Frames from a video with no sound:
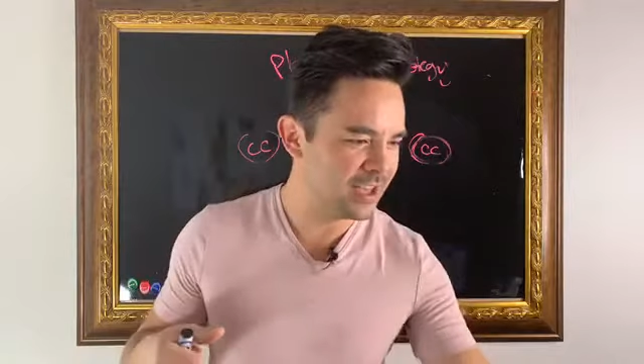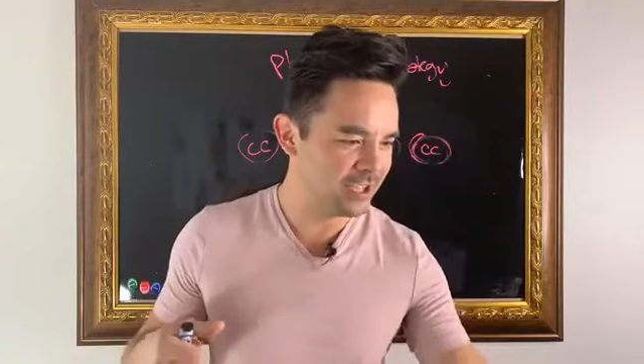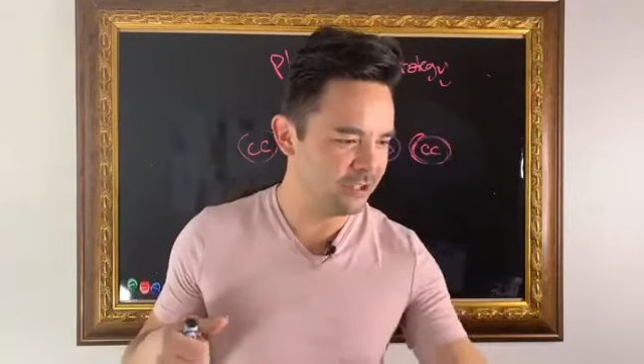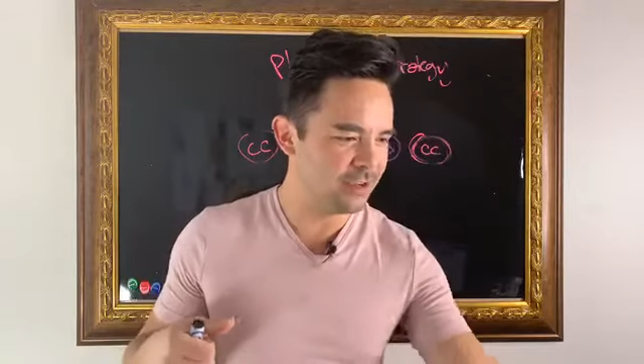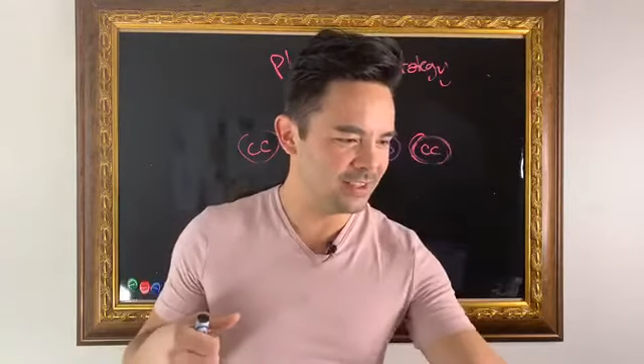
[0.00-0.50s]

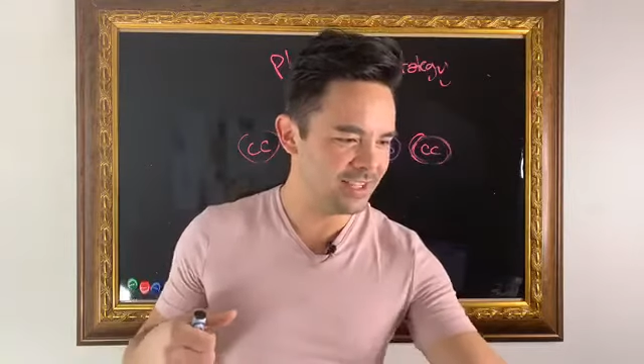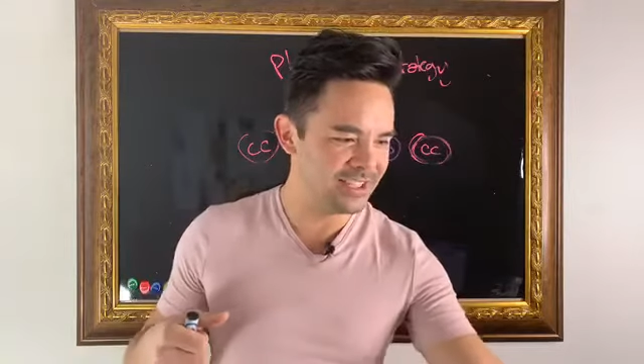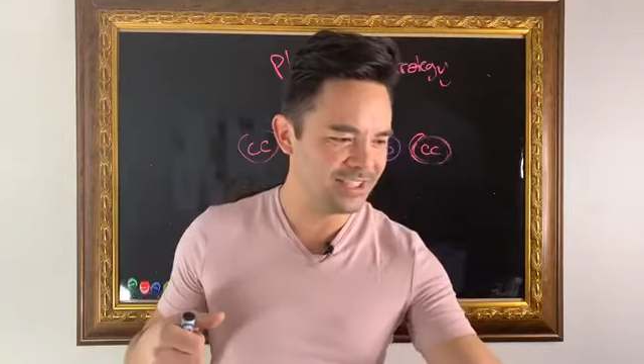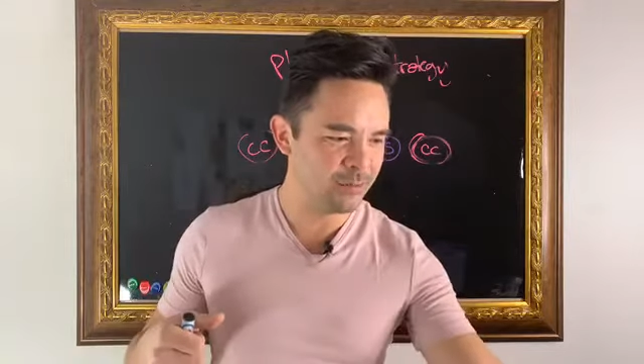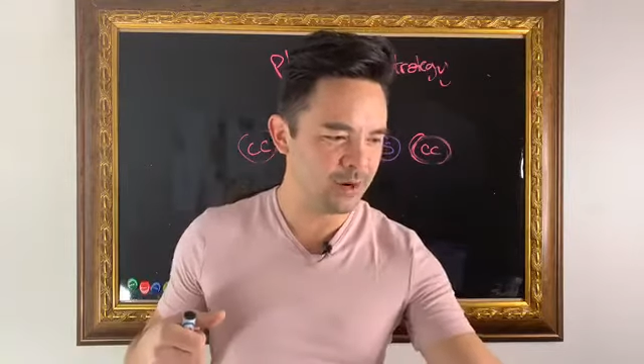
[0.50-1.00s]
do you get
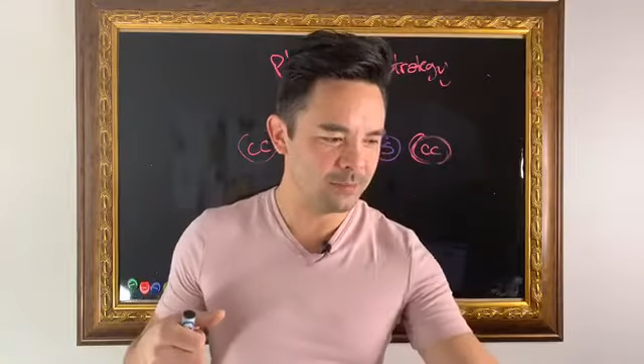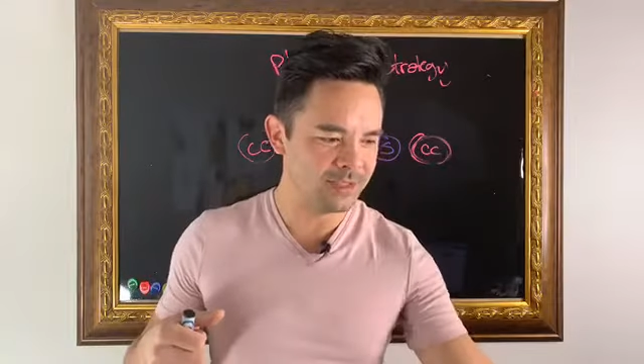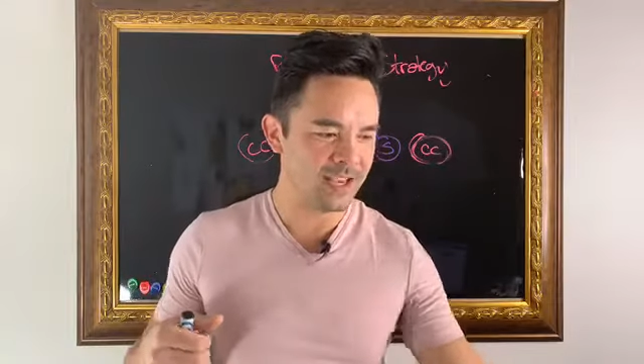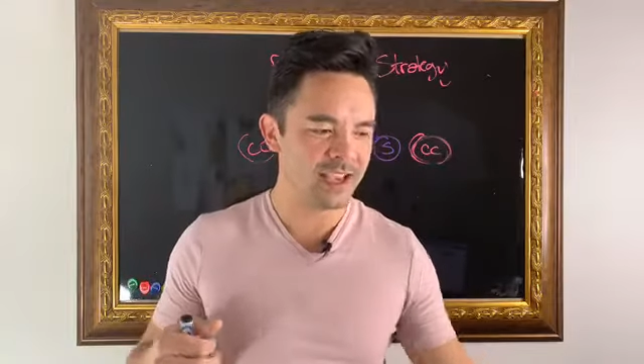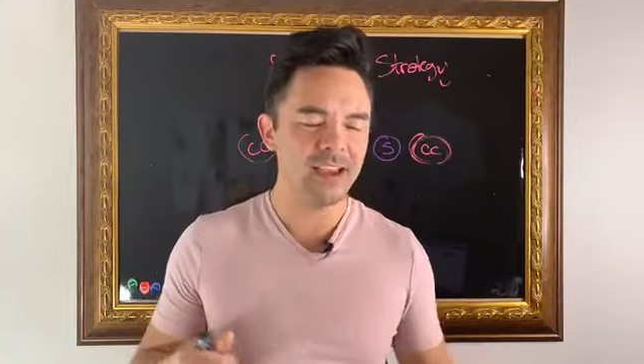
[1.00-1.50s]
this, what I'm
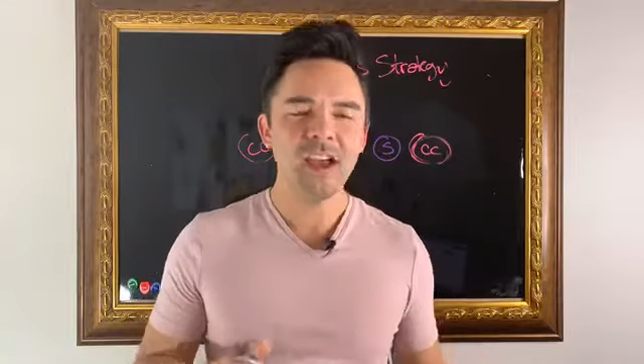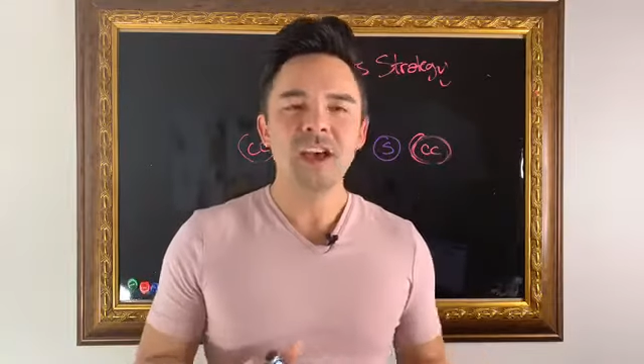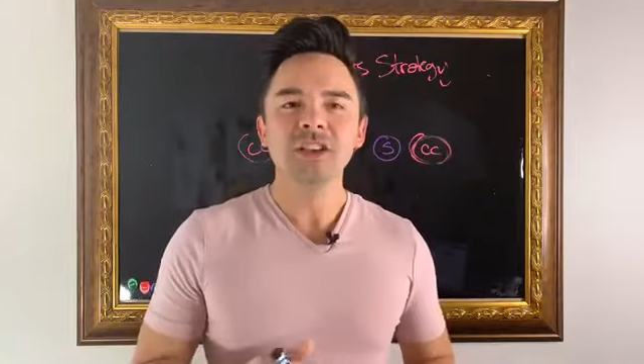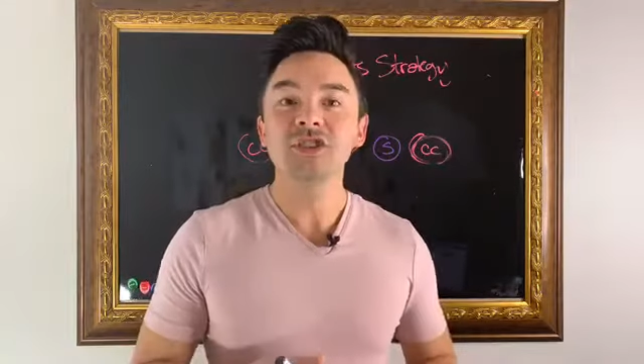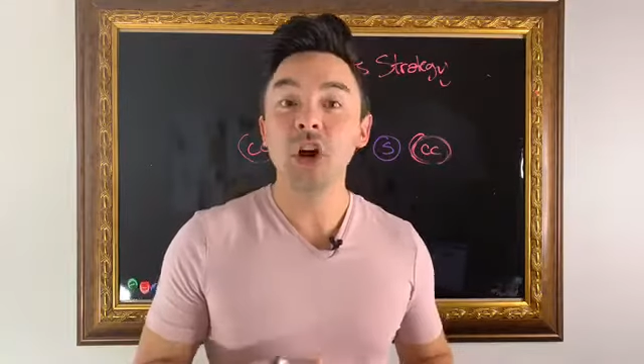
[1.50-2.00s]
saying?
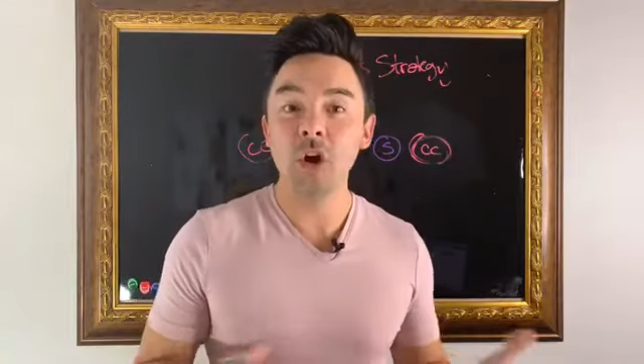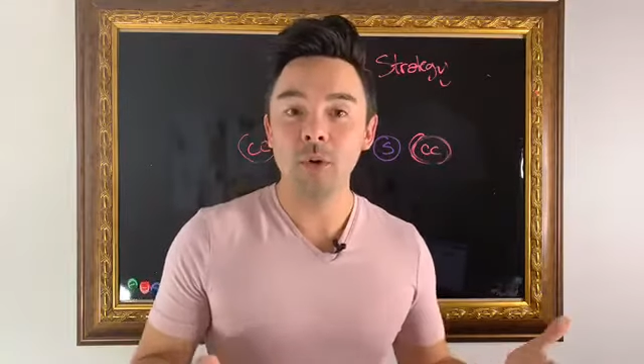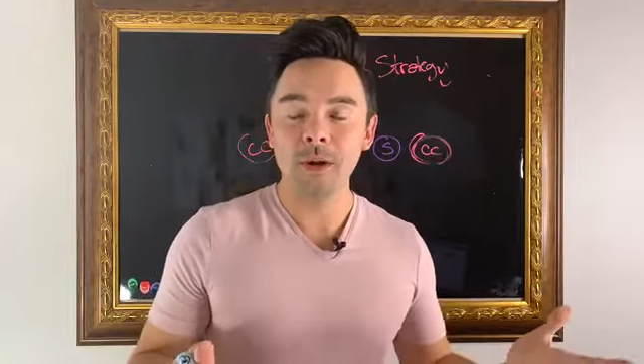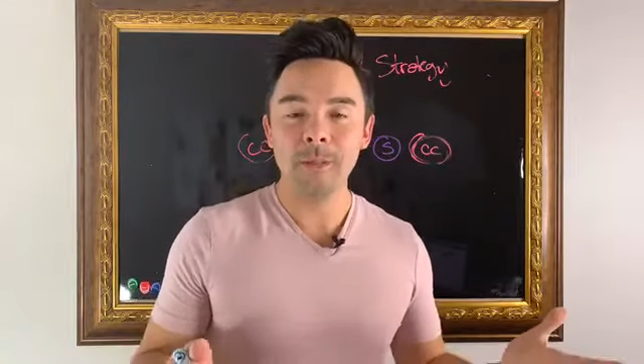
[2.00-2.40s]
So